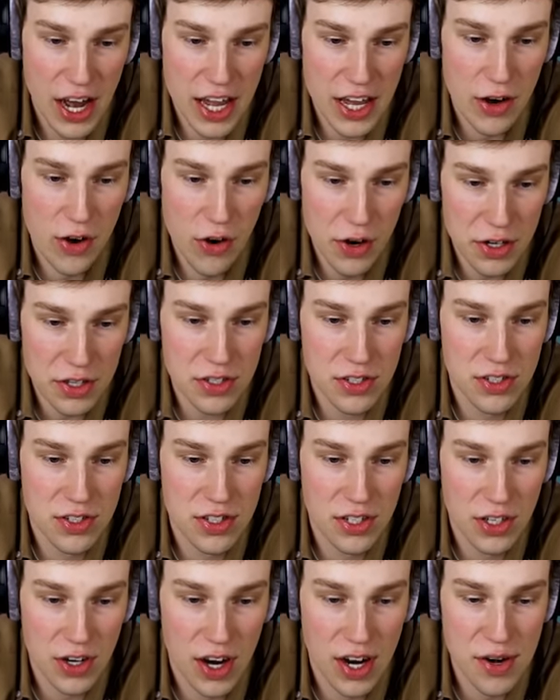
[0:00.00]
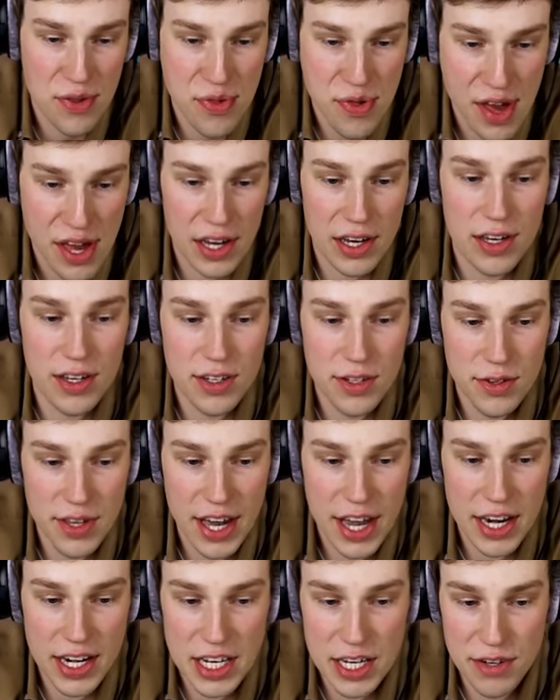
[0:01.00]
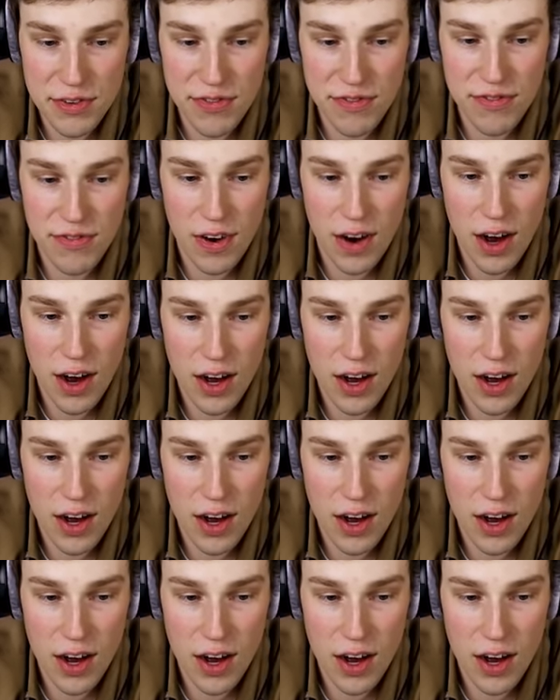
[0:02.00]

I honest to God think that if